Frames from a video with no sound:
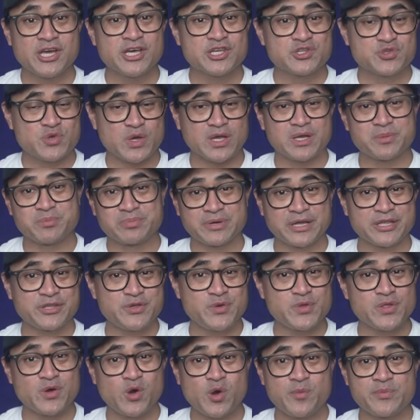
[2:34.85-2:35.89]
so I can bring
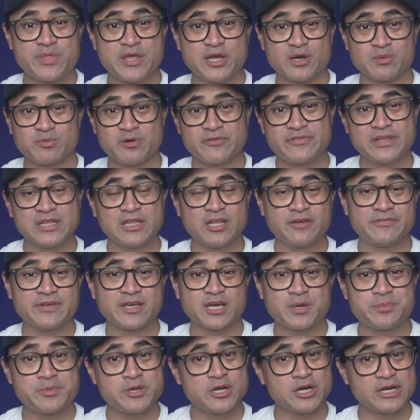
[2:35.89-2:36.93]
you the home theater movie loving
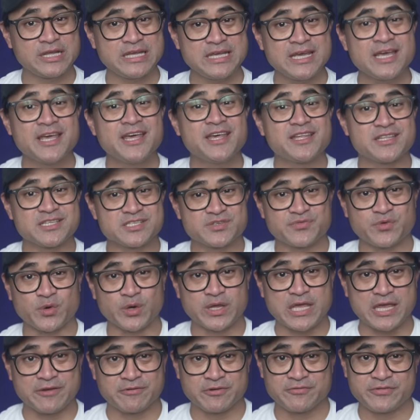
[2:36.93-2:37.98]
community this
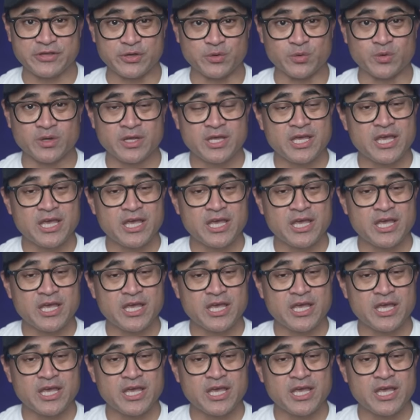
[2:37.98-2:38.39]
4K review.